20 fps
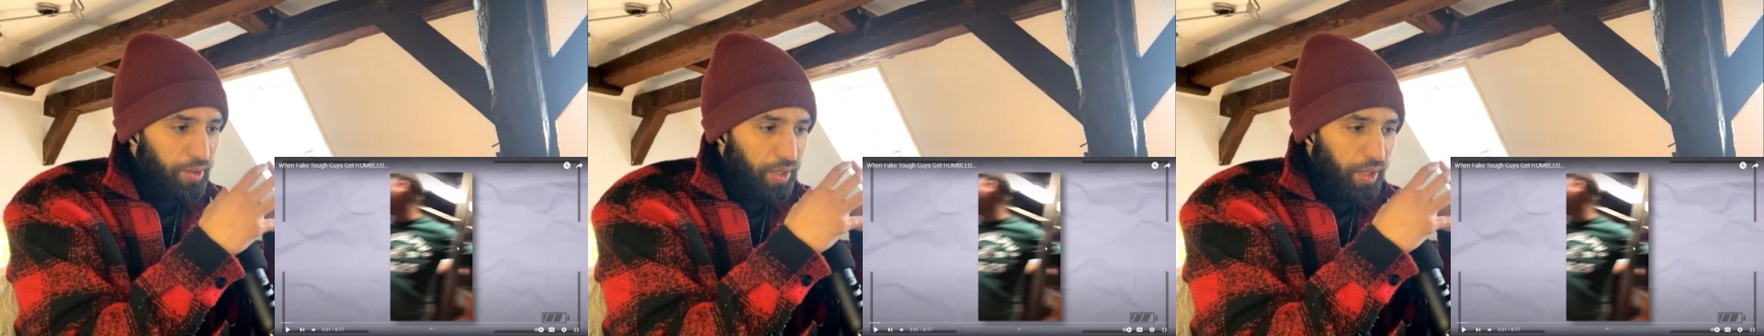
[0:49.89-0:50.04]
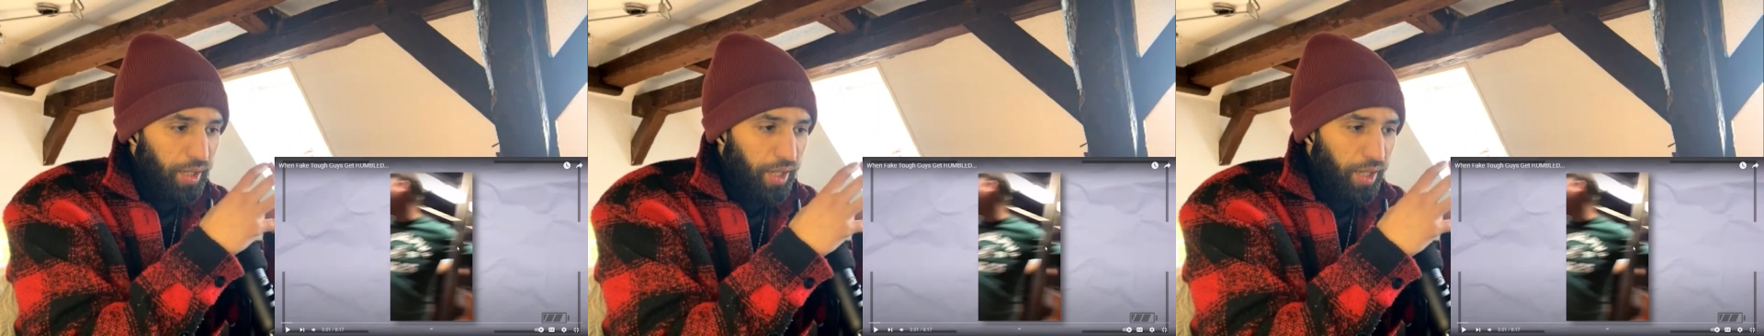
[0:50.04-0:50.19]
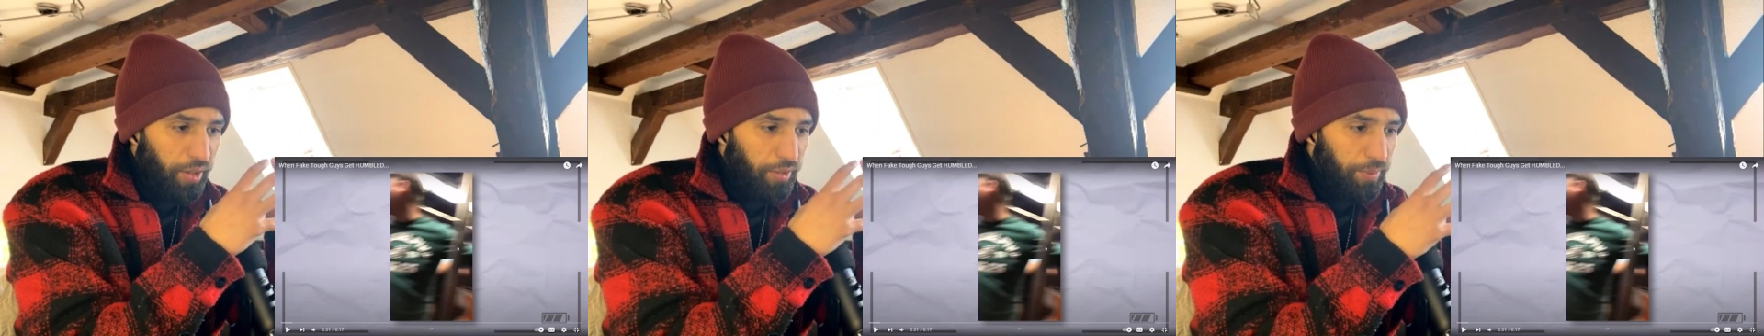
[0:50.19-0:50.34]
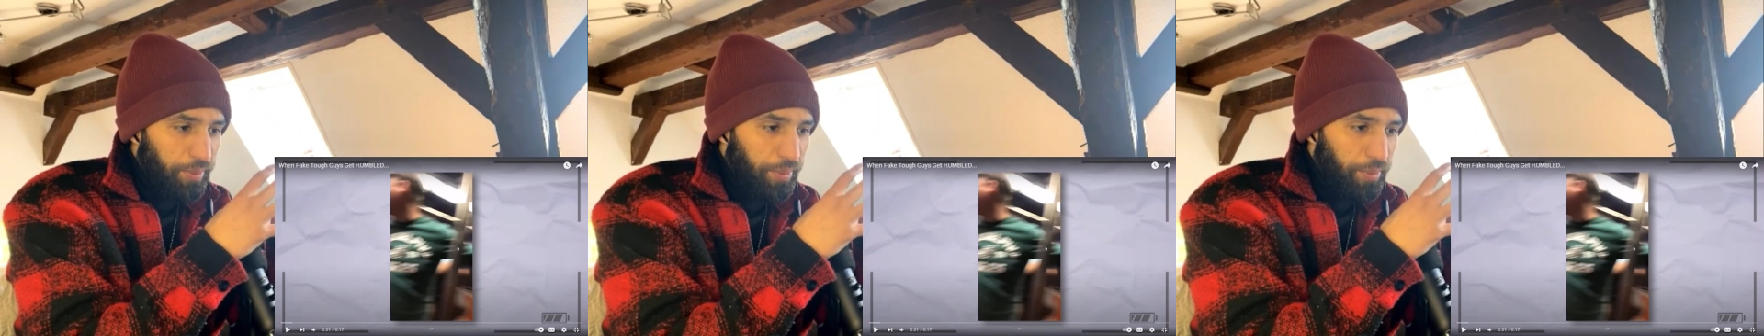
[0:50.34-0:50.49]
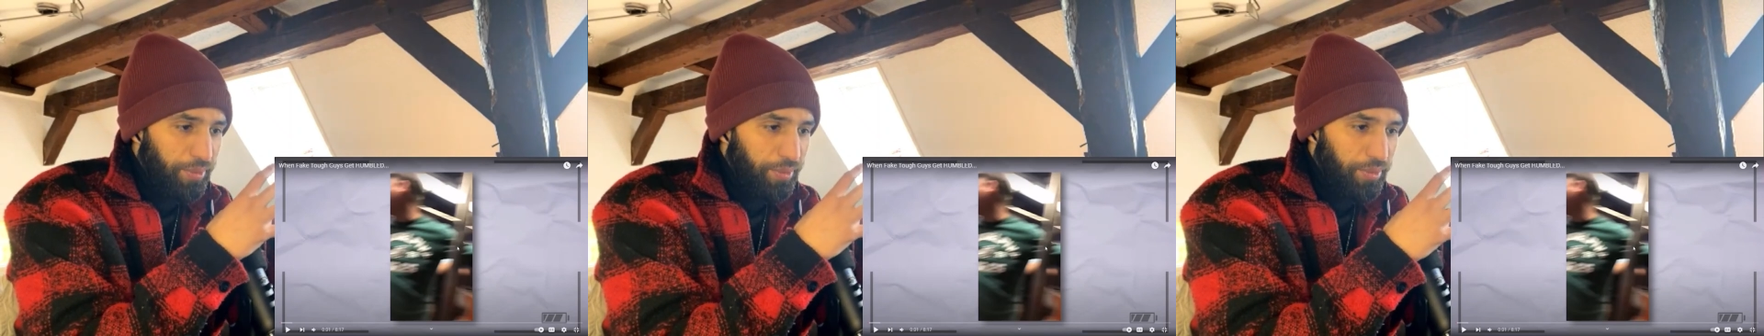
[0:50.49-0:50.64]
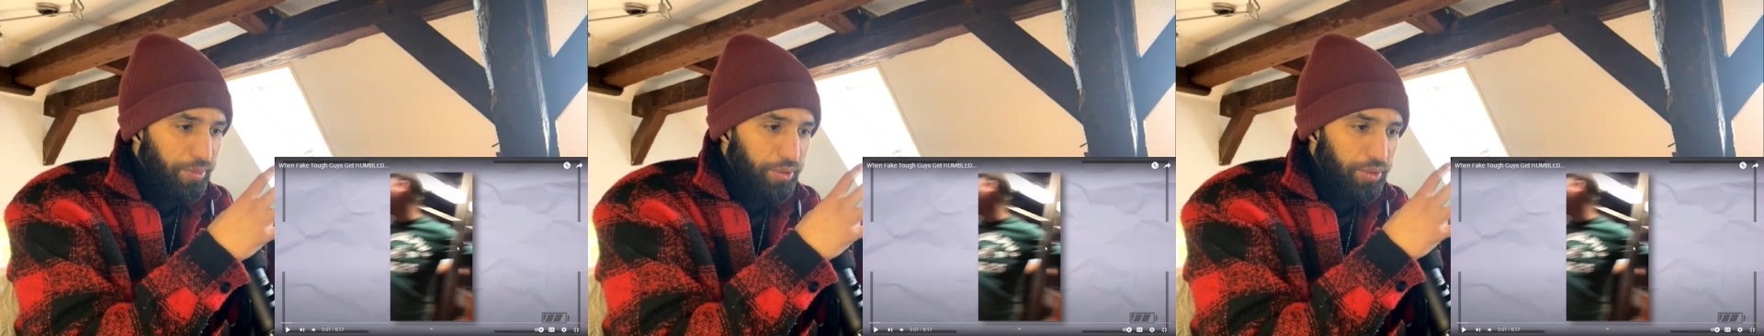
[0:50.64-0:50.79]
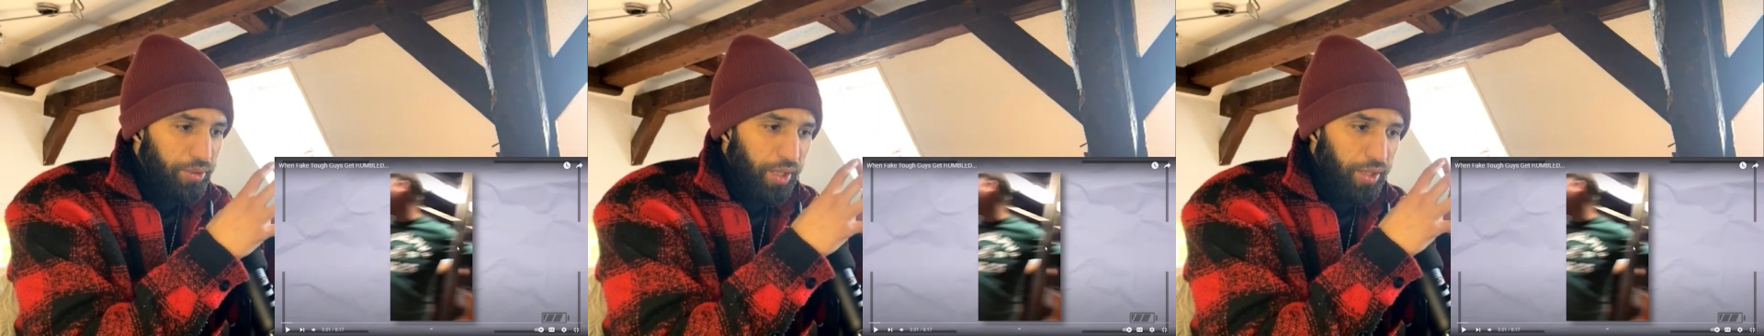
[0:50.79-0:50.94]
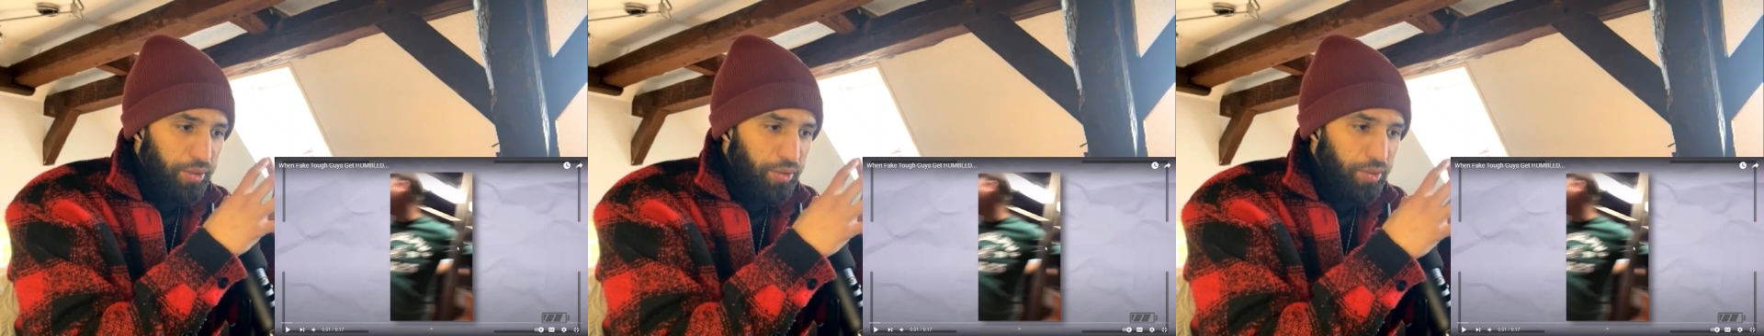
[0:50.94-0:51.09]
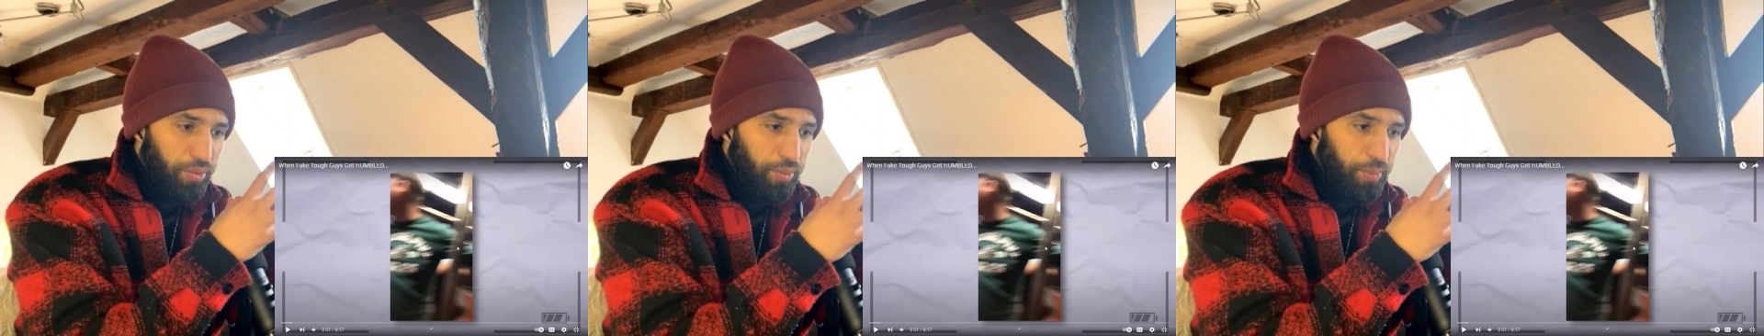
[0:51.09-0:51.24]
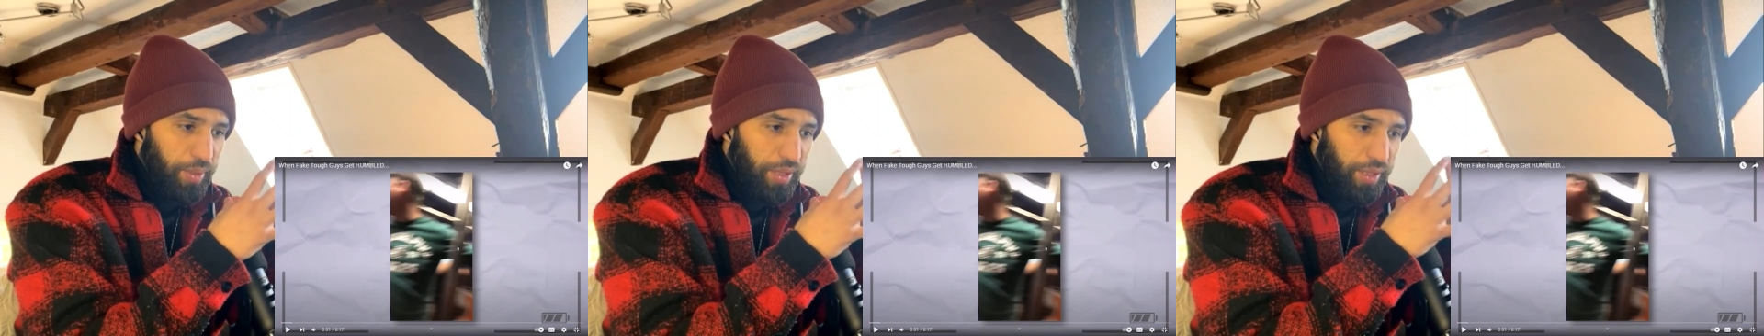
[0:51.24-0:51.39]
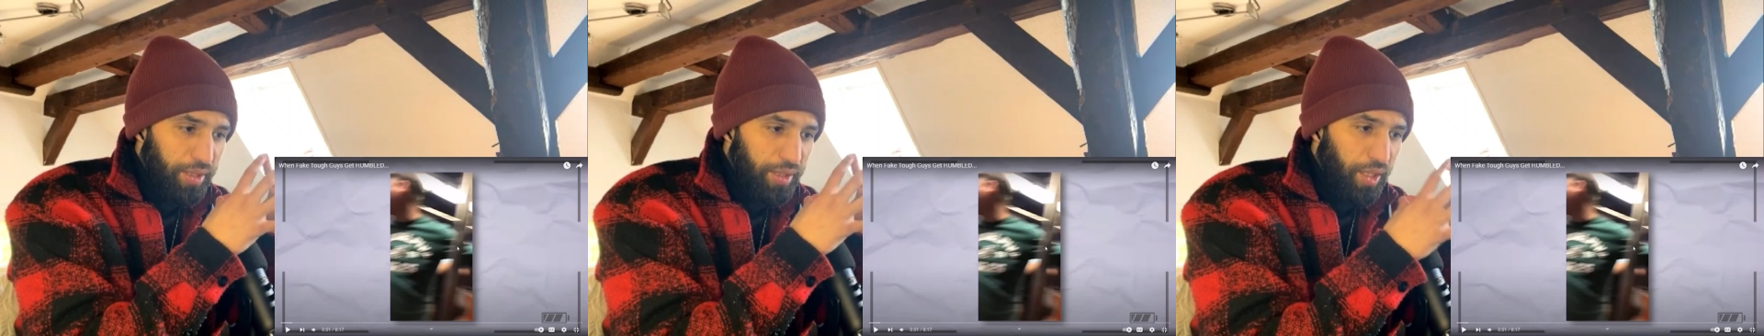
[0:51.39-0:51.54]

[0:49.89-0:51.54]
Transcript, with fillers: a lot of people try to be